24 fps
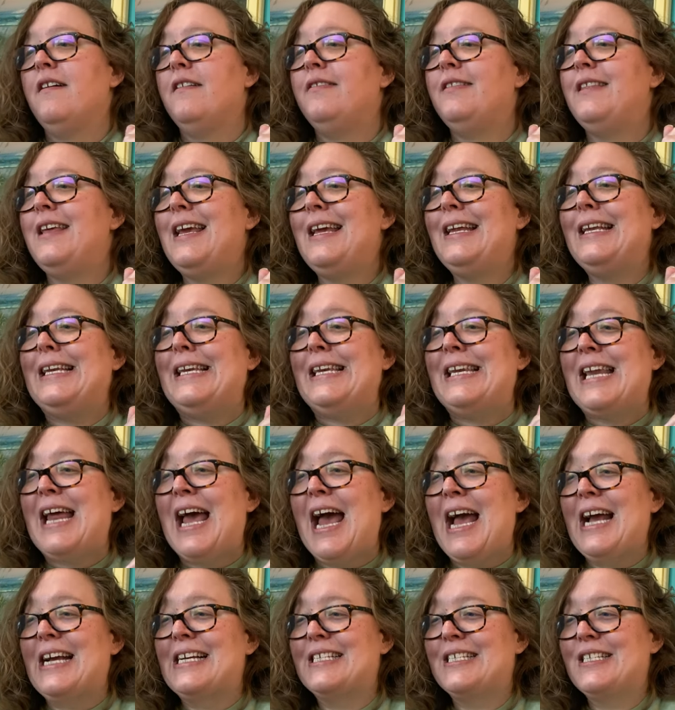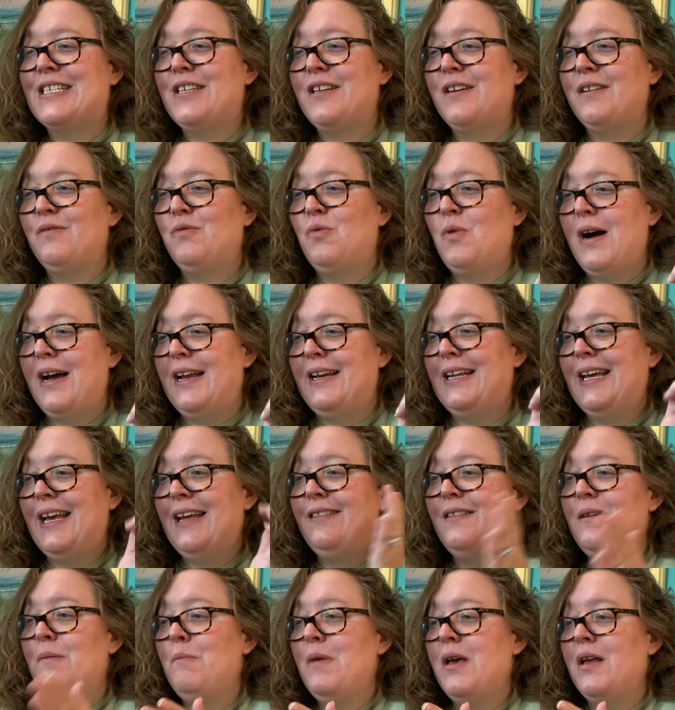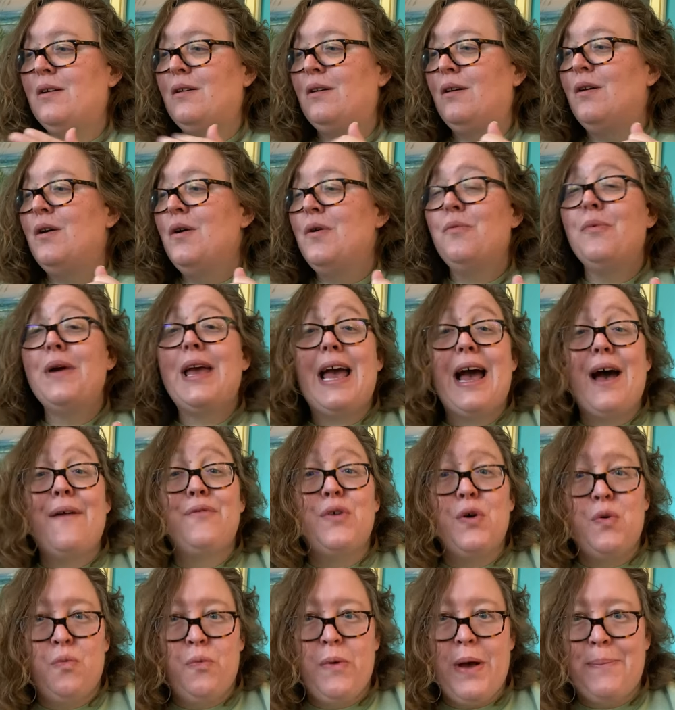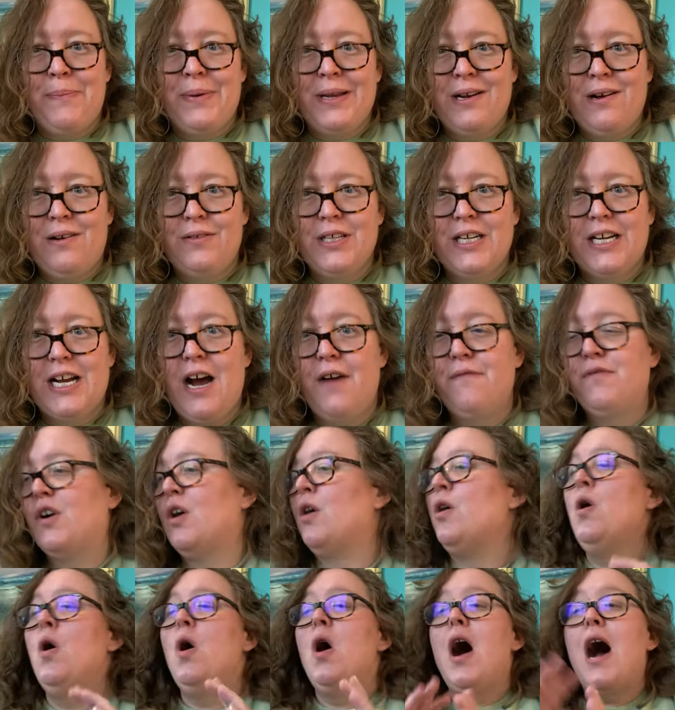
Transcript: The next one in the middle, we have Weapon on the Cover.